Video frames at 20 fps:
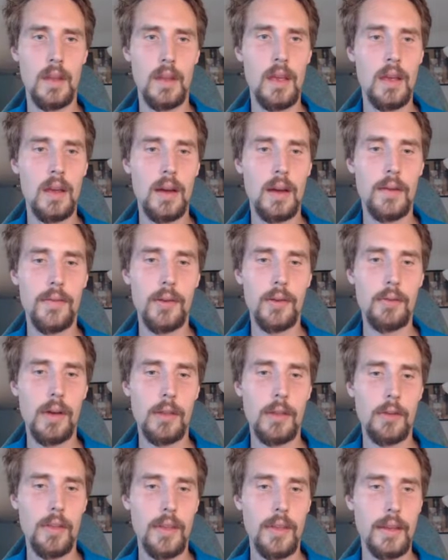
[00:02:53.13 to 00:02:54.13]
A few
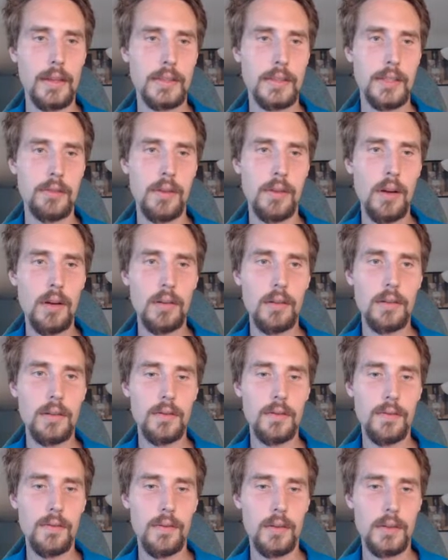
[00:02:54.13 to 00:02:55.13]
other things to note.
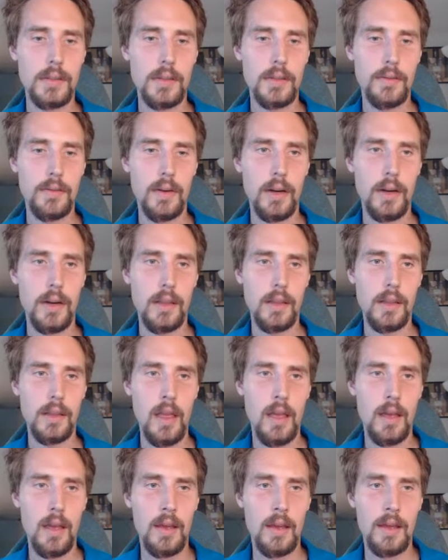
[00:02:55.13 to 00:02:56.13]
First of all,
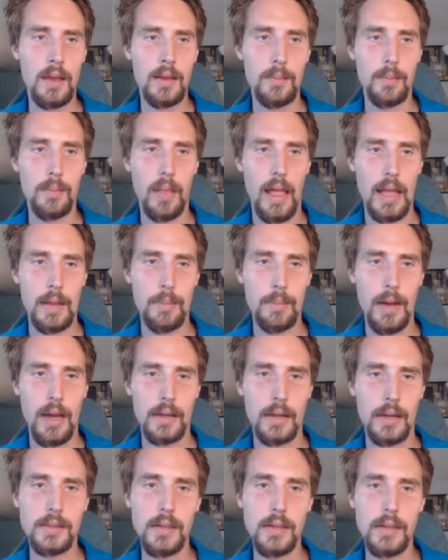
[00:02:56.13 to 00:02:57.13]
black
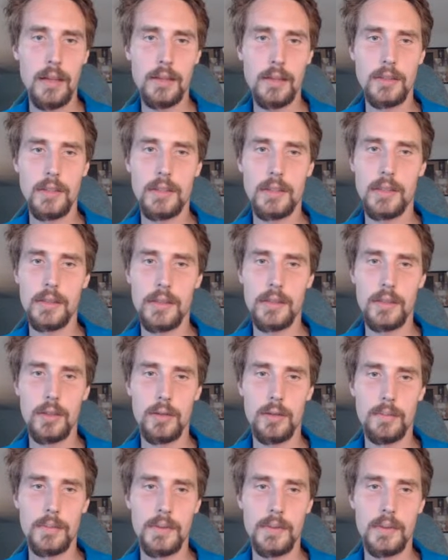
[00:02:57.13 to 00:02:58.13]
box knowledge is
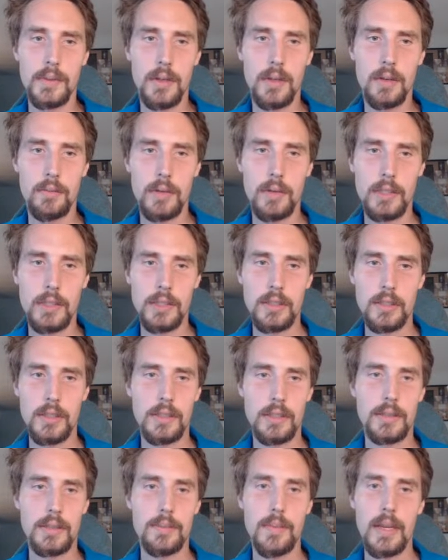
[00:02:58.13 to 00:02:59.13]
assumed, which it
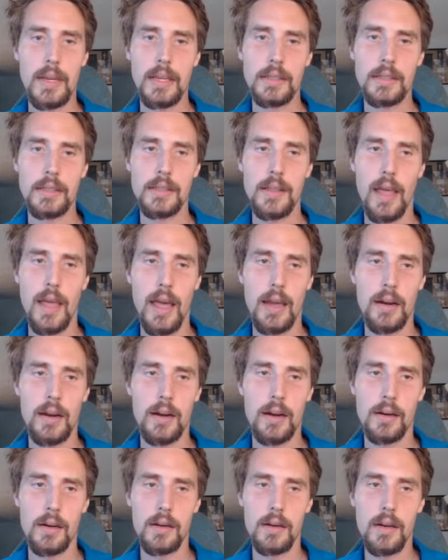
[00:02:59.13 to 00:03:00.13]
just means that
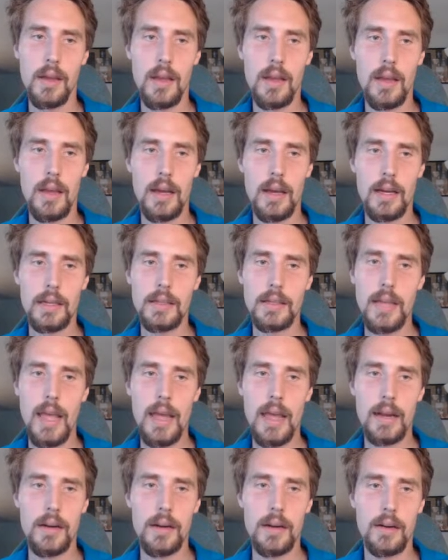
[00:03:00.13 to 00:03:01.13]
our
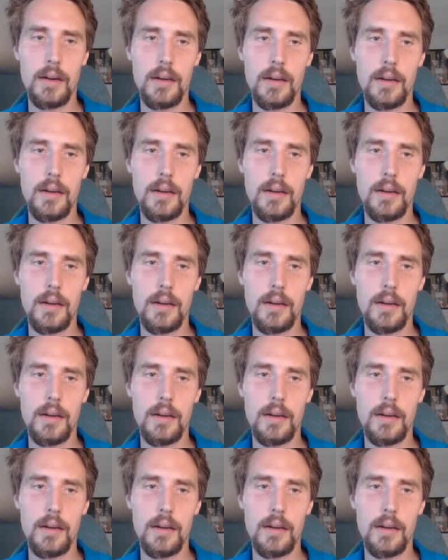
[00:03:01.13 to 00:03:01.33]
attacker